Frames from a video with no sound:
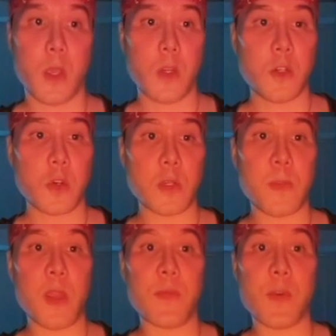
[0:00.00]
Choice
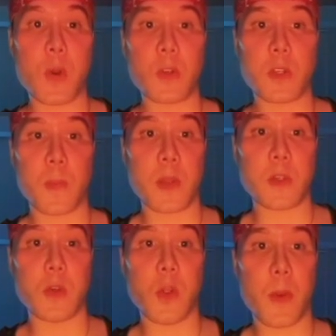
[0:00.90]
B, focal
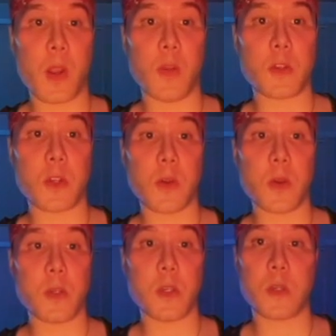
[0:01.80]
segmental glomerular
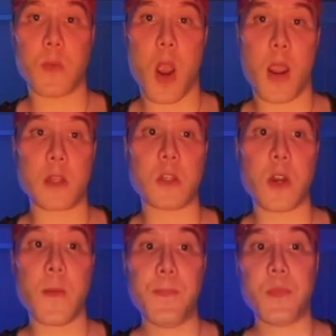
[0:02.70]
sclerosis. Wrong
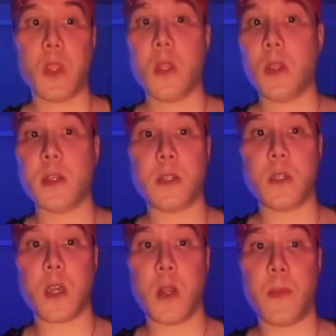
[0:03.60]
answer. This is
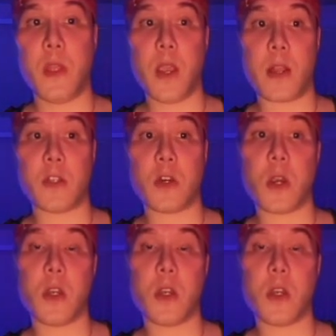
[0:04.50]
going to be the answer on